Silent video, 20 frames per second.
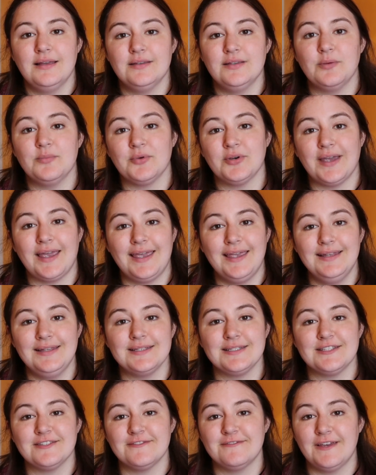Number 8
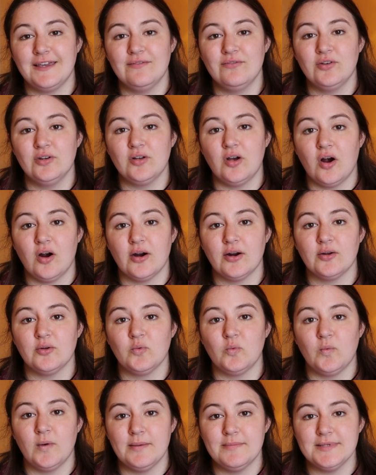is favorite
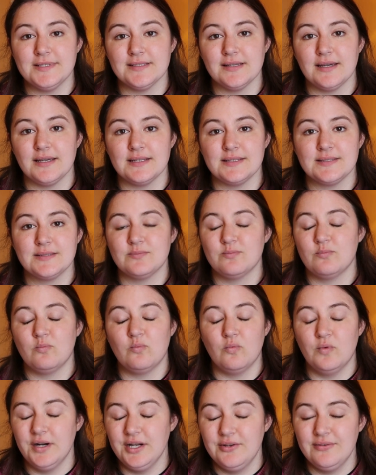art websites.
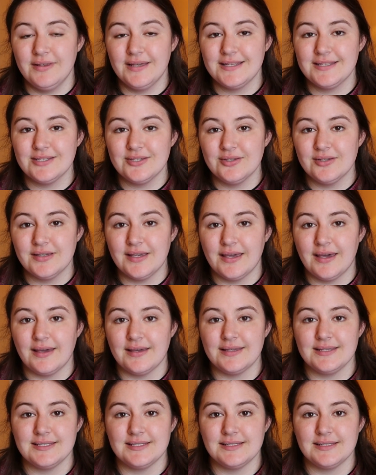What do you like to look at?
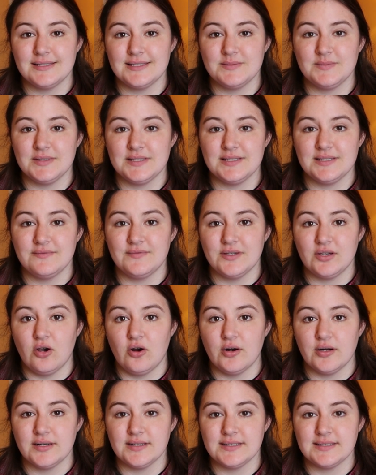Is it specific
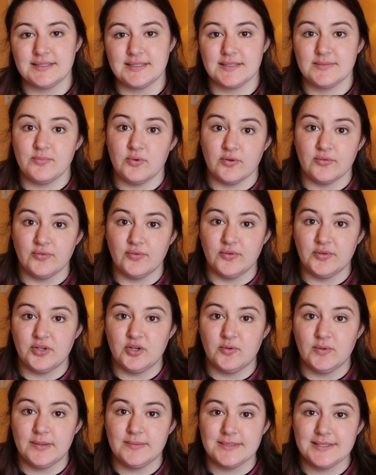artists'
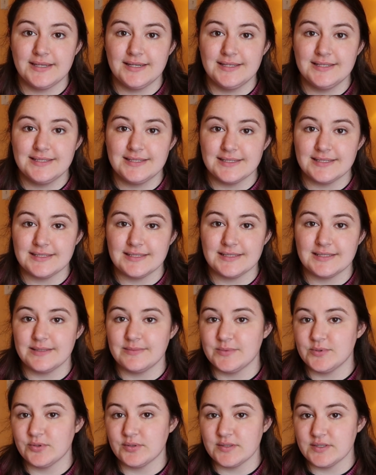portfolio websites? Is it
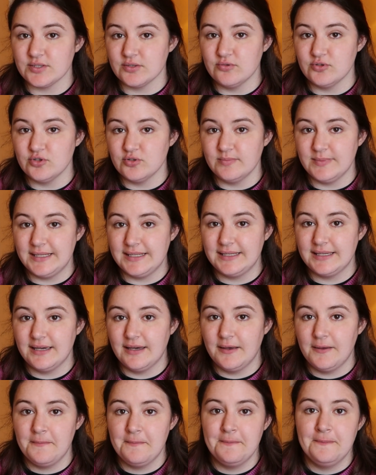some sort of social
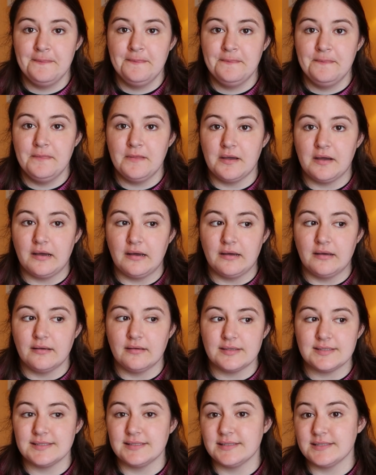media?
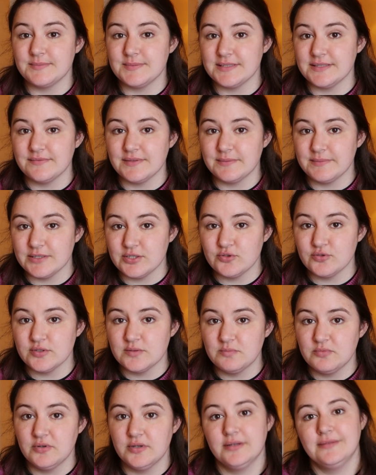Is it a specific
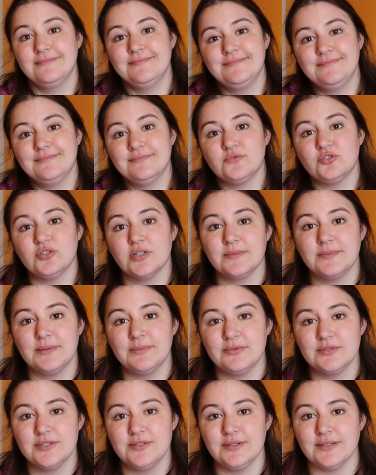Pinterest board? Direct
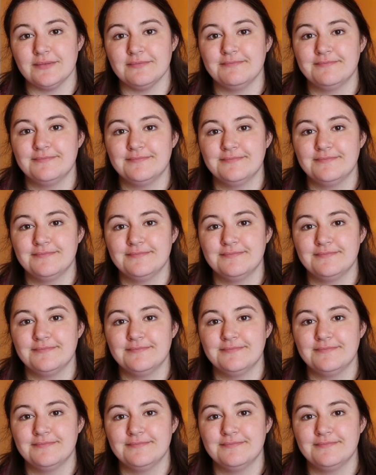people to it.